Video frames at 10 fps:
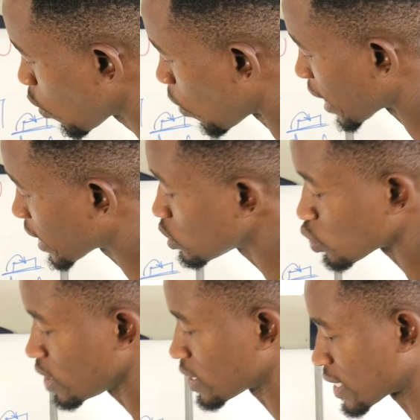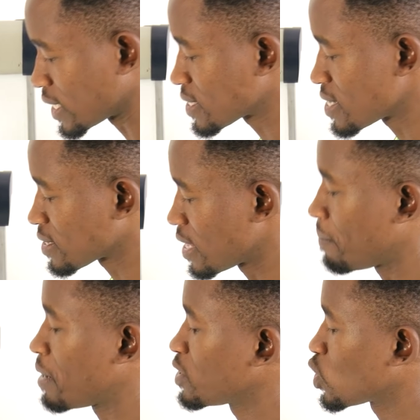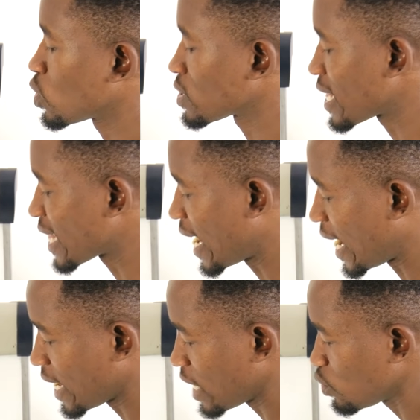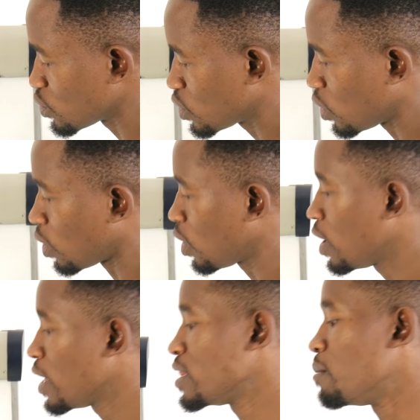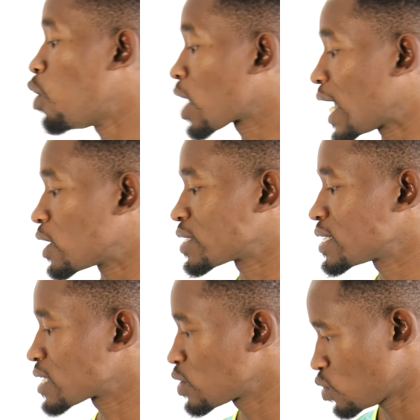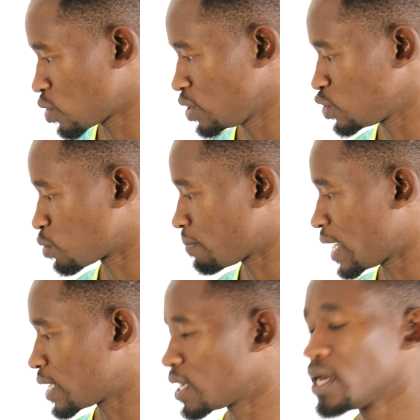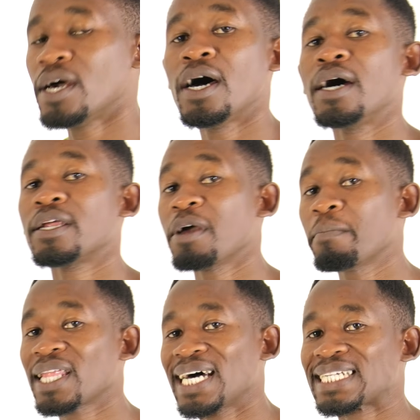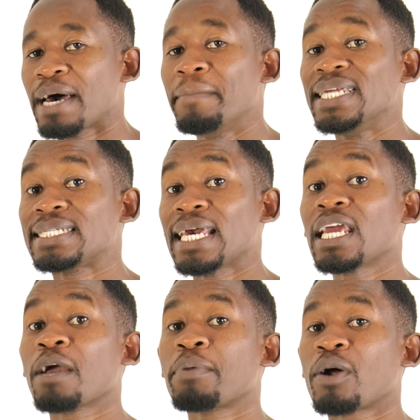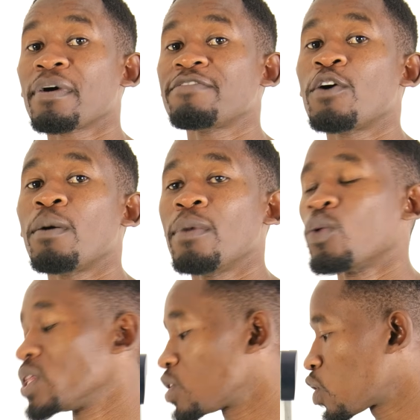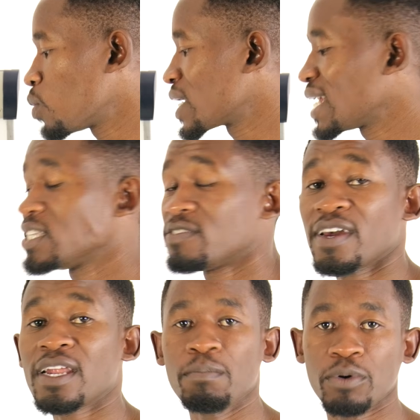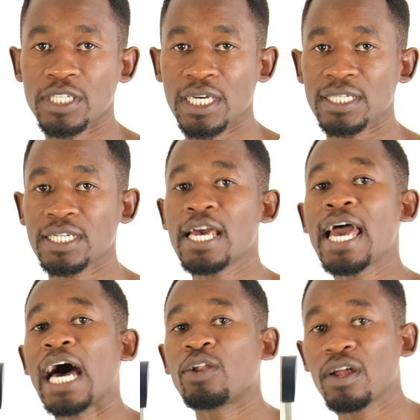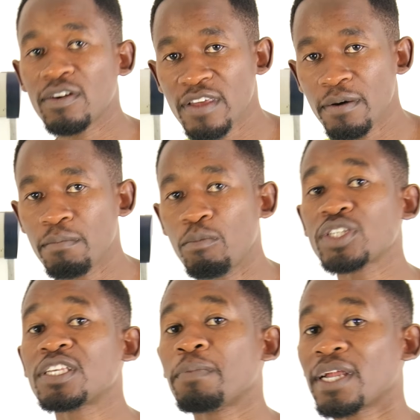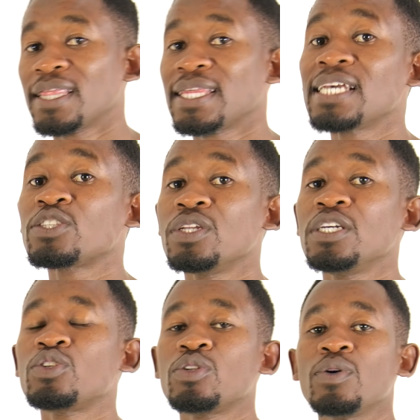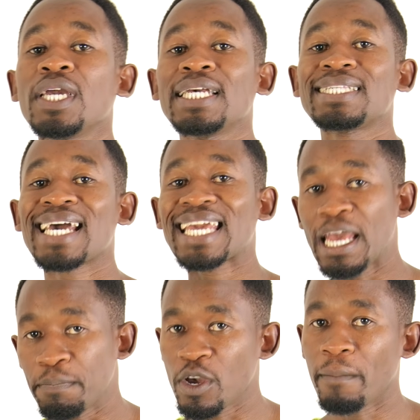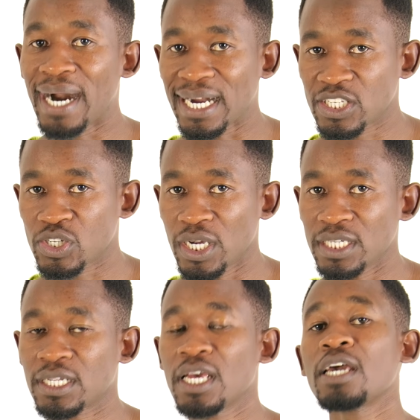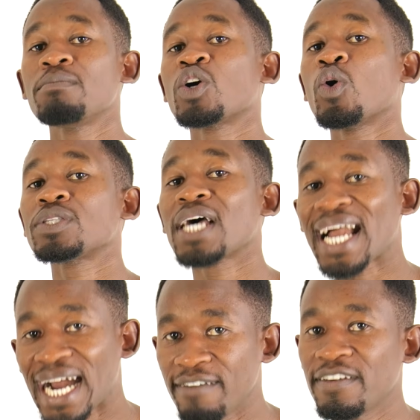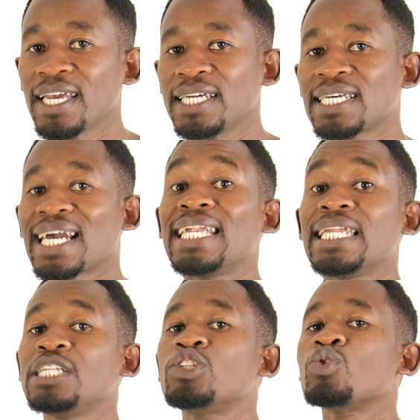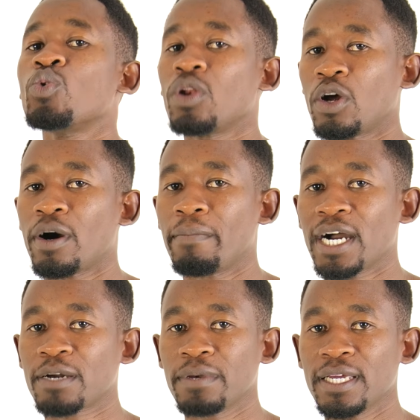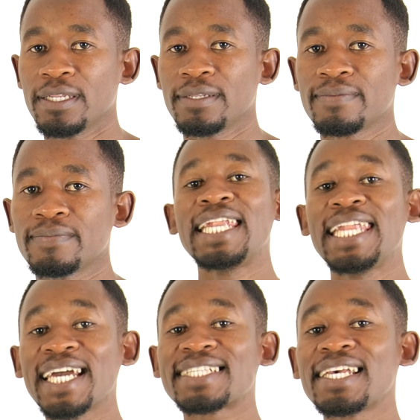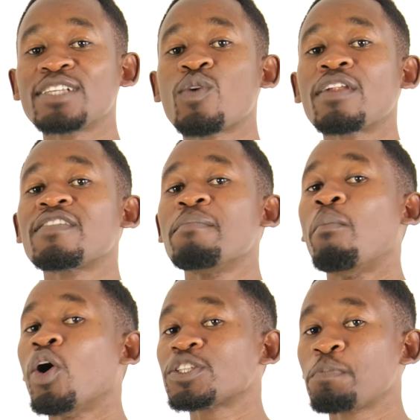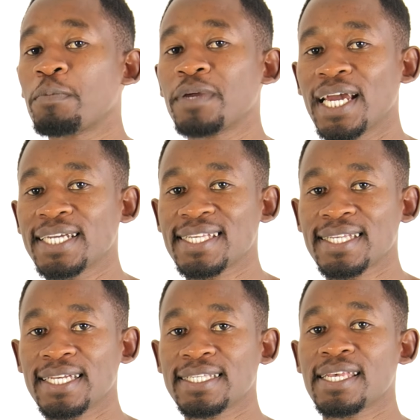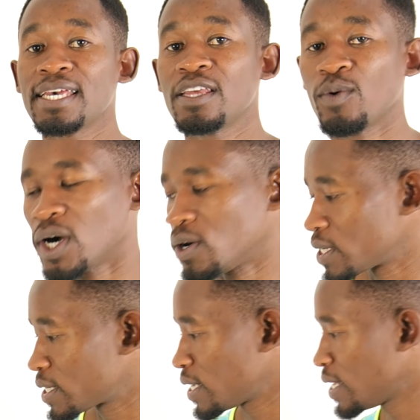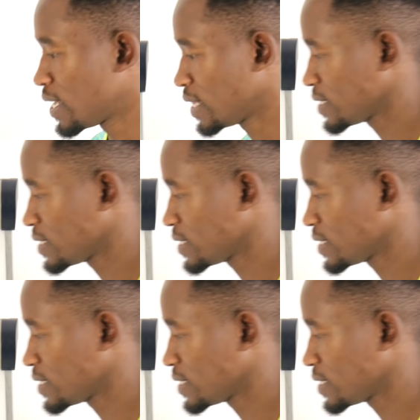working to increase this number, because the higher you go, the more calories you're going to burn. Remember that maintaining proper form with rowing is very important. And one of the most important things you need to do is keep your back straight, because curving it can lead to lower back pain. Next is one of the most popular exercises in the world. And